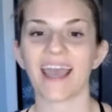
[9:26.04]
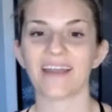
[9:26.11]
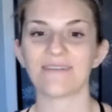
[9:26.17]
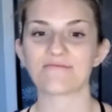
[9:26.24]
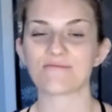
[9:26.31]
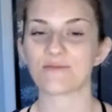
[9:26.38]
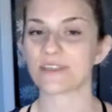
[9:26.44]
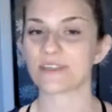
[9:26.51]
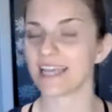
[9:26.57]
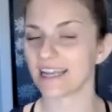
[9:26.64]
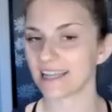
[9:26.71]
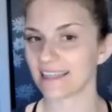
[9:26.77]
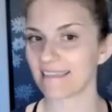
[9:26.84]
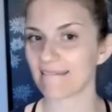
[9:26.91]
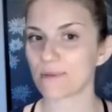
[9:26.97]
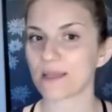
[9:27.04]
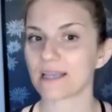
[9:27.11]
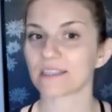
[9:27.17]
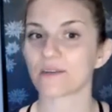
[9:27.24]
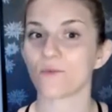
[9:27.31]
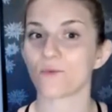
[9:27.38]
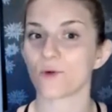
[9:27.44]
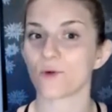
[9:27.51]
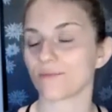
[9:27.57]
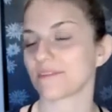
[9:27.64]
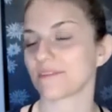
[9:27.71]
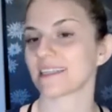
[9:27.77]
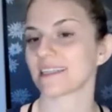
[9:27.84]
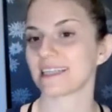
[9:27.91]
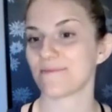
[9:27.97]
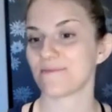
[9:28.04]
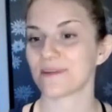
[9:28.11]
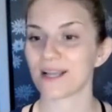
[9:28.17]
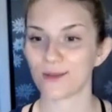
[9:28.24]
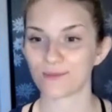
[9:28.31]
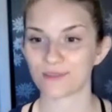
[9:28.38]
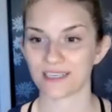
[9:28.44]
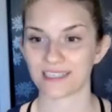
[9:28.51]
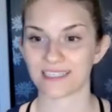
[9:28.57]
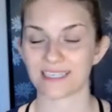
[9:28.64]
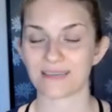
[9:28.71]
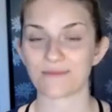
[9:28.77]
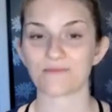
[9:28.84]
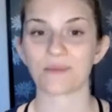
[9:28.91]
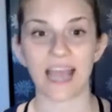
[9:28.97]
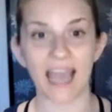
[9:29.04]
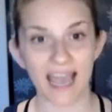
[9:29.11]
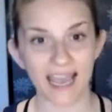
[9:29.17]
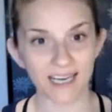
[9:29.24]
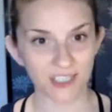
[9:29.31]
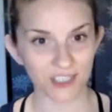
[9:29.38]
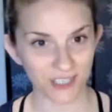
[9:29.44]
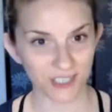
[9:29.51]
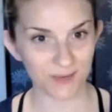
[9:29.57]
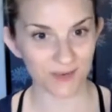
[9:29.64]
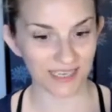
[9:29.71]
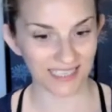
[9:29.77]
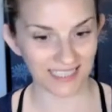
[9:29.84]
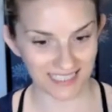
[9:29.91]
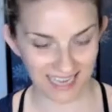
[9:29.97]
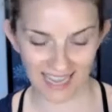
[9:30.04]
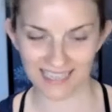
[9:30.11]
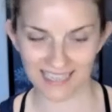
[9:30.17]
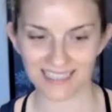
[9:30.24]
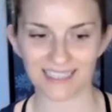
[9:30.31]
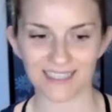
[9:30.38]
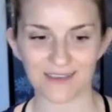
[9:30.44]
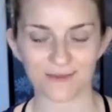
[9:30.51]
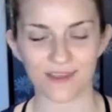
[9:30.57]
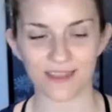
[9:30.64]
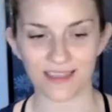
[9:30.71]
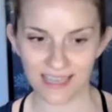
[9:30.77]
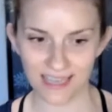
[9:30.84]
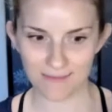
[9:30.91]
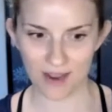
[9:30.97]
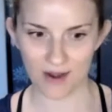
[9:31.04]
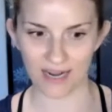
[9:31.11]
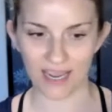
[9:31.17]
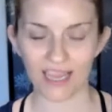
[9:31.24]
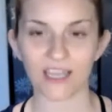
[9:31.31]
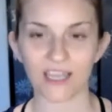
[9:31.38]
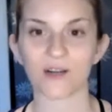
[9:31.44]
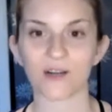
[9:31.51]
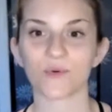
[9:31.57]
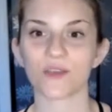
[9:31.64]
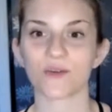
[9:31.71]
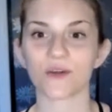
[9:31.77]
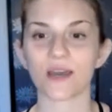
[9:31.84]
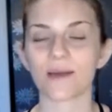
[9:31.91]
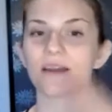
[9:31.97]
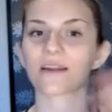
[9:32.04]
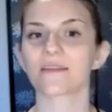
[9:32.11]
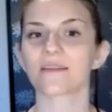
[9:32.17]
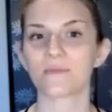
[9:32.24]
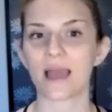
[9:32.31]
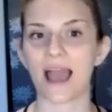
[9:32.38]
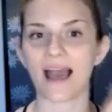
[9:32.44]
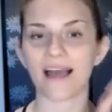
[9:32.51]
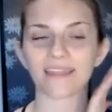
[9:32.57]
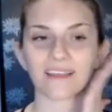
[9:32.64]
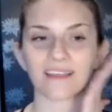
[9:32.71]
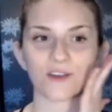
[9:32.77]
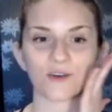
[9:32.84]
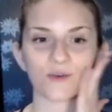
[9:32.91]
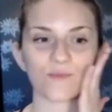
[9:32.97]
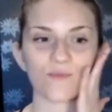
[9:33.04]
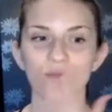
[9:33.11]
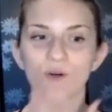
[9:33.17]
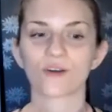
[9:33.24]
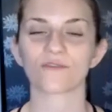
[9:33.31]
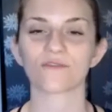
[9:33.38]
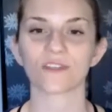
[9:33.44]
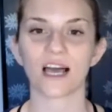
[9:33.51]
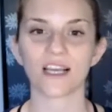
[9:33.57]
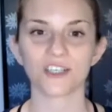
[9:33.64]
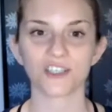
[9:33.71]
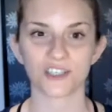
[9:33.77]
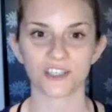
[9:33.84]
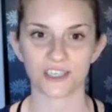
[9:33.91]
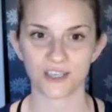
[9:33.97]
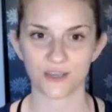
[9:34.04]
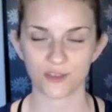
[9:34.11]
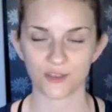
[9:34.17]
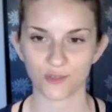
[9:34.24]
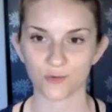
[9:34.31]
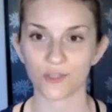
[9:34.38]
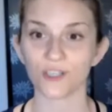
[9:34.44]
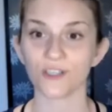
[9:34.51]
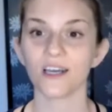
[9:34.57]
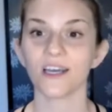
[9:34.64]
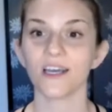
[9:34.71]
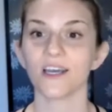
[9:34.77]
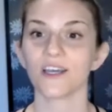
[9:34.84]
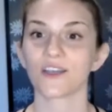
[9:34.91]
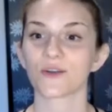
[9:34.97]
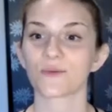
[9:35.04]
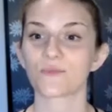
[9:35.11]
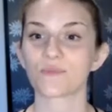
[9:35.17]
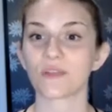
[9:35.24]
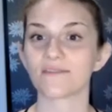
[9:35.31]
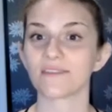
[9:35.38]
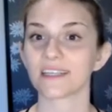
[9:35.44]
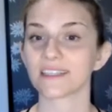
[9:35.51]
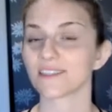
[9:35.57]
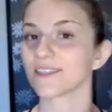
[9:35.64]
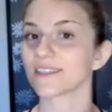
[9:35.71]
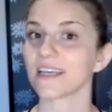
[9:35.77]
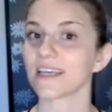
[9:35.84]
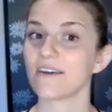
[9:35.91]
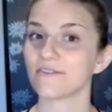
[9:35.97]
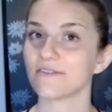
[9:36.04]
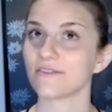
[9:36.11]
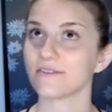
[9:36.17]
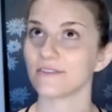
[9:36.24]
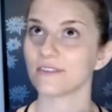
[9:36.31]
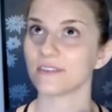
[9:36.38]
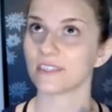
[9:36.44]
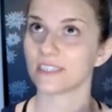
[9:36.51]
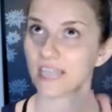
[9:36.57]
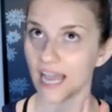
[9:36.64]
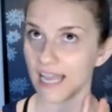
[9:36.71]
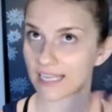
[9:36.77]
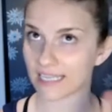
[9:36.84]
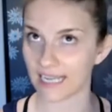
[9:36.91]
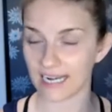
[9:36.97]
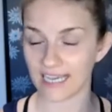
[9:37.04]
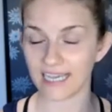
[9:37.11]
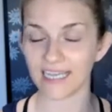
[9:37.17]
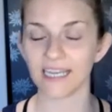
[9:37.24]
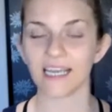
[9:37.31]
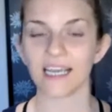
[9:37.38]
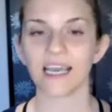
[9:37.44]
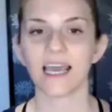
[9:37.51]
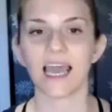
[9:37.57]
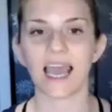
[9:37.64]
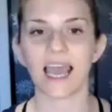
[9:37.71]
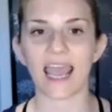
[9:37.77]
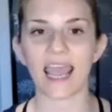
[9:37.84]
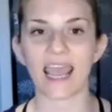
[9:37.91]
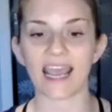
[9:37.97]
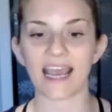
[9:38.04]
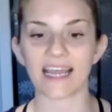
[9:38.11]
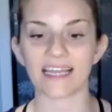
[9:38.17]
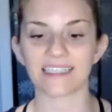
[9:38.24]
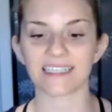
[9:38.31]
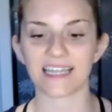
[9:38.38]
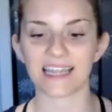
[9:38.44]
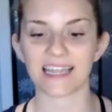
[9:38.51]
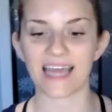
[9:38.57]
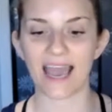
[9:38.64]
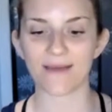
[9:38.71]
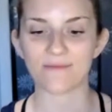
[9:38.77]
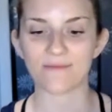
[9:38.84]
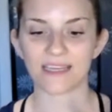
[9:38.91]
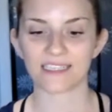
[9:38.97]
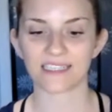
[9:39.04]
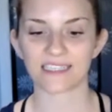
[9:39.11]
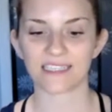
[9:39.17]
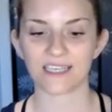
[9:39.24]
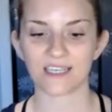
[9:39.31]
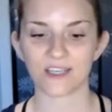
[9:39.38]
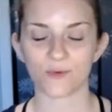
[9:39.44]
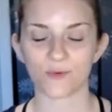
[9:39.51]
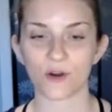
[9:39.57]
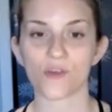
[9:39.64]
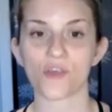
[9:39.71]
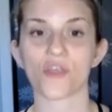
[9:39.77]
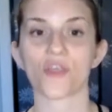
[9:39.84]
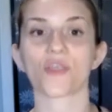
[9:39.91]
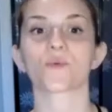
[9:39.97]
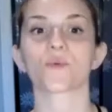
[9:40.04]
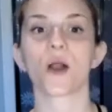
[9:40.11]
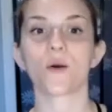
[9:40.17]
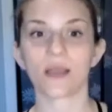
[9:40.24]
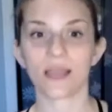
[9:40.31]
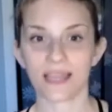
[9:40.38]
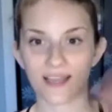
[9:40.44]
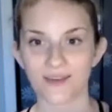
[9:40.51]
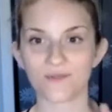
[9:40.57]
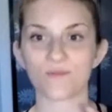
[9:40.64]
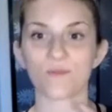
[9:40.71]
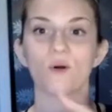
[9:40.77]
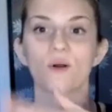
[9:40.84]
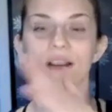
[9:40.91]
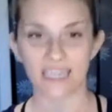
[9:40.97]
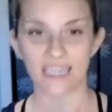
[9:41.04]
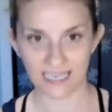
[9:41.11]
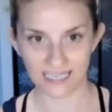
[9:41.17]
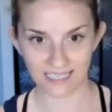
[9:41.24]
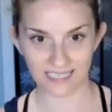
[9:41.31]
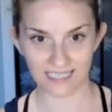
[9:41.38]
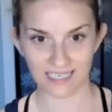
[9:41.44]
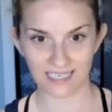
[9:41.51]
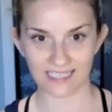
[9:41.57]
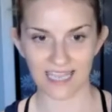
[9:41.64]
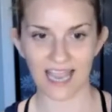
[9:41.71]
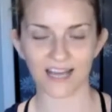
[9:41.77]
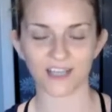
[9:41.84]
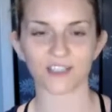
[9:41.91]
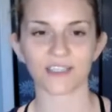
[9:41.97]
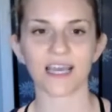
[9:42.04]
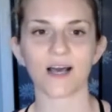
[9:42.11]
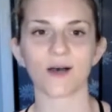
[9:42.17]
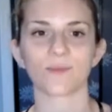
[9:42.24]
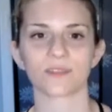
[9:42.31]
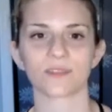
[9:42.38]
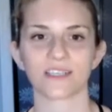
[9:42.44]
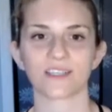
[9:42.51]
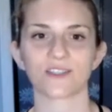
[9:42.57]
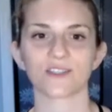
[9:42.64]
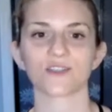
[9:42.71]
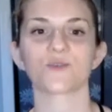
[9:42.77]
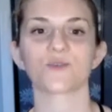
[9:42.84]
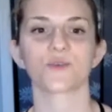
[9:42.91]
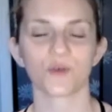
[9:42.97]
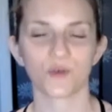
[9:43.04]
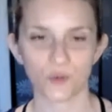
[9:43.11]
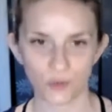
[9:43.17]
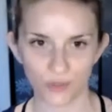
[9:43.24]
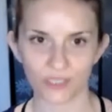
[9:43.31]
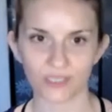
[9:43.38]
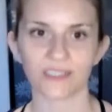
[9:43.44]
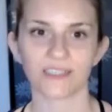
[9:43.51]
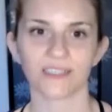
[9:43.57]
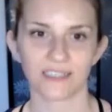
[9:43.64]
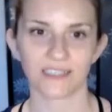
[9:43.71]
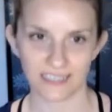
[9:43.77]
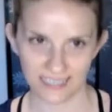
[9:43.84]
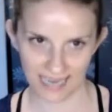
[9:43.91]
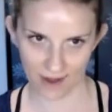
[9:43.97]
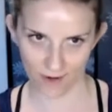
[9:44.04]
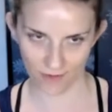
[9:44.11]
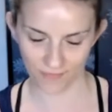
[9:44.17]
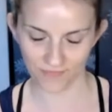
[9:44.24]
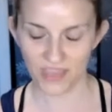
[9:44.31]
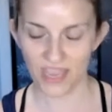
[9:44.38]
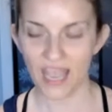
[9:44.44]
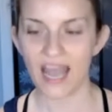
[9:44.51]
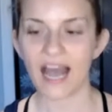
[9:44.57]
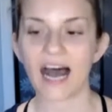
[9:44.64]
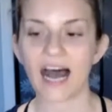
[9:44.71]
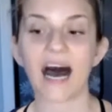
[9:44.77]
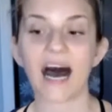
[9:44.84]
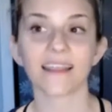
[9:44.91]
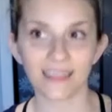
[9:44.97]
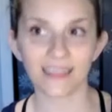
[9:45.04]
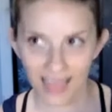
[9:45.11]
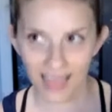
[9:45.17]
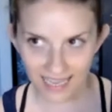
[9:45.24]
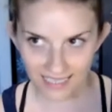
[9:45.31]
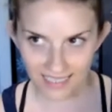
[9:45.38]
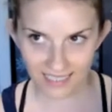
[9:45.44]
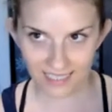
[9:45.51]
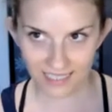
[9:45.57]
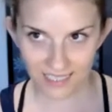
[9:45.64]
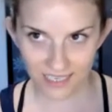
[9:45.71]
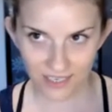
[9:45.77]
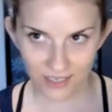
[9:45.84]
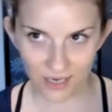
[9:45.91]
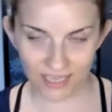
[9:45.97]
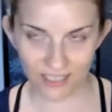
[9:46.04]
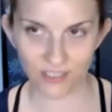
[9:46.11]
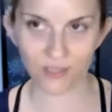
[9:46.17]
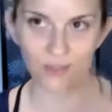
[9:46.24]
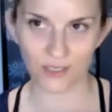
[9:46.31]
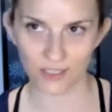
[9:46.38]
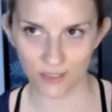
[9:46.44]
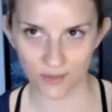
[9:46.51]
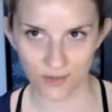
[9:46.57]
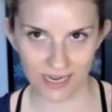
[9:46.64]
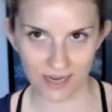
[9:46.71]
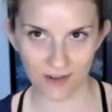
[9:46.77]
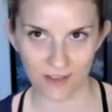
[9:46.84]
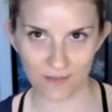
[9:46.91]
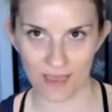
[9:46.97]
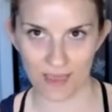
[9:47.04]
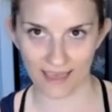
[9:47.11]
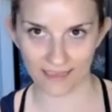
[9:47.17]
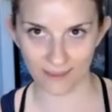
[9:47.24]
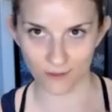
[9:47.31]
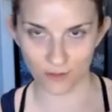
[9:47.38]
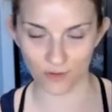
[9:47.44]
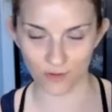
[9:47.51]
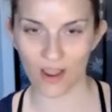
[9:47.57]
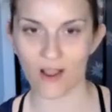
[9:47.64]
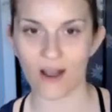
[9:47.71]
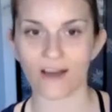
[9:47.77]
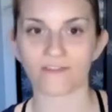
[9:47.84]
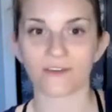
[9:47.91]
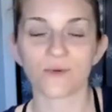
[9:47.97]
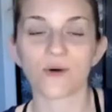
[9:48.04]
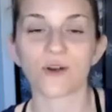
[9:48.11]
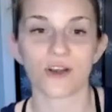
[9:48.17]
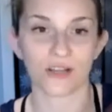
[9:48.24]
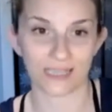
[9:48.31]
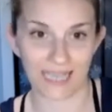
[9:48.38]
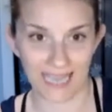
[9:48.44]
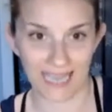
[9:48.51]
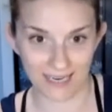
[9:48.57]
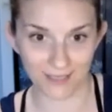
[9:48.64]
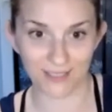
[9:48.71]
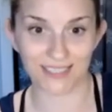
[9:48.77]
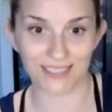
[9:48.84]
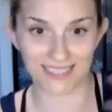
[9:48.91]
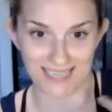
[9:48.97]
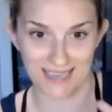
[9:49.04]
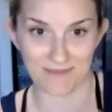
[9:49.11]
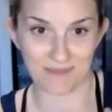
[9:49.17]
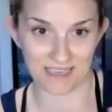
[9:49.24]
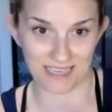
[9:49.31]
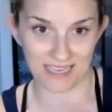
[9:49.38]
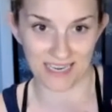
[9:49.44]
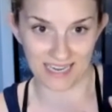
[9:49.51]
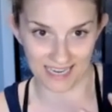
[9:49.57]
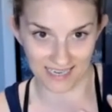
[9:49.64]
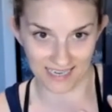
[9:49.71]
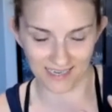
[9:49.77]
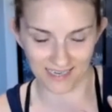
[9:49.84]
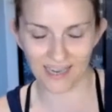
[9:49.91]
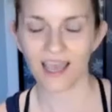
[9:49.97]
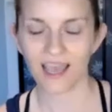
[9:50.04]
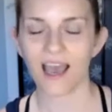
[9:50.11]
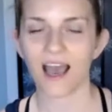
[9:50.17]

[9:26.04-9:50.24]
And we tend to think because it warms us up, it helps us sleep. But actually, what it does, if we think about it, you know, when you come out of the bath and you're more flushed than usual, your blood vessels have dilated. And that means that you are throwing more heat. It actually helps us to cool down. Unless as soon as you get out of the bath, you dry off and put on layers to keep the heat in.